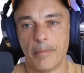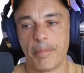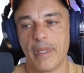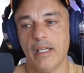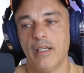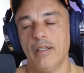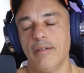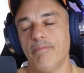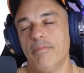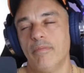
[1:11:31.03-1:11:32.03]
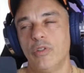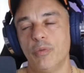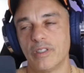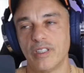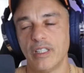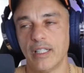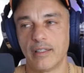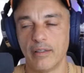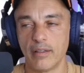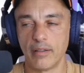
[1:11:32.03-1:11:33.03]
and you will see that
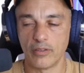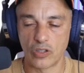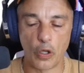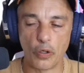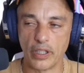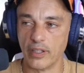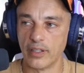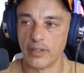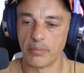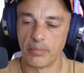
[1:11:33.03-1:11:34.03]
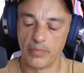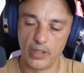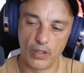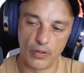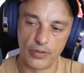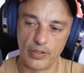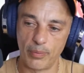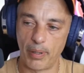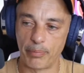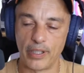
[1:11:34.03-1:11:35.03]
slowly the
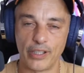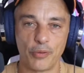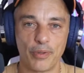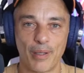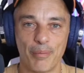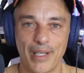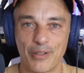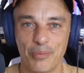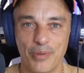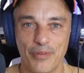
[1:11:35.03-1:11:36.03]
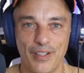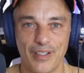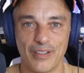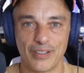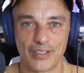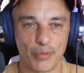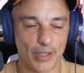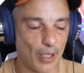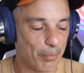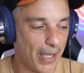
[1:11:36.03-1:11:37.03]
population will come back to movie theaters, will
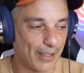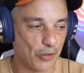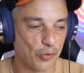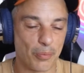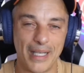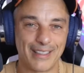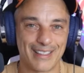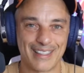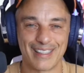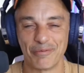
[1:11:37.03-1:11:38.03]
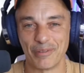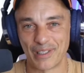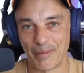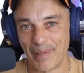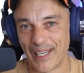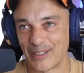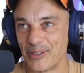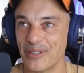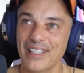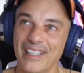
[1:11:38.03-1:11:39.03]
come back to romanticism, will come back
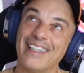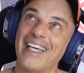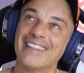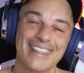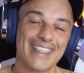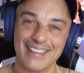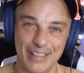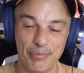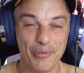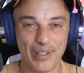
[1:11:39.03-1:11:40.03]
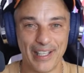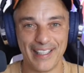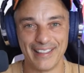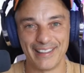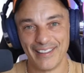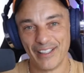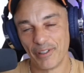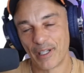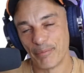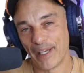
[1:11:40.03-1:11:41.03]
to dancing under the moonlight,
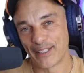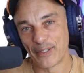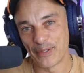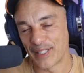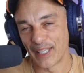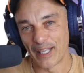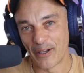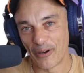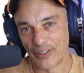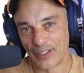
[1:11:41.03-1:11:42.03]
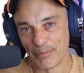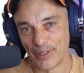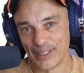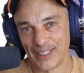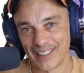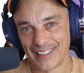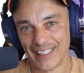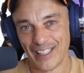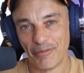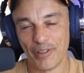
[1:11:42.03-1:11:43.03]
will come back to singing on the bridges,
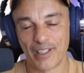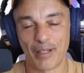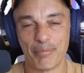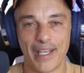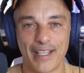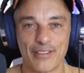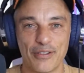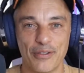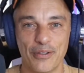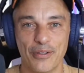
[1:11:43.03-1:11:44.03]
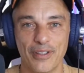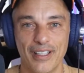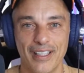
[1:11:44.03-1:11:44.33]
will come back to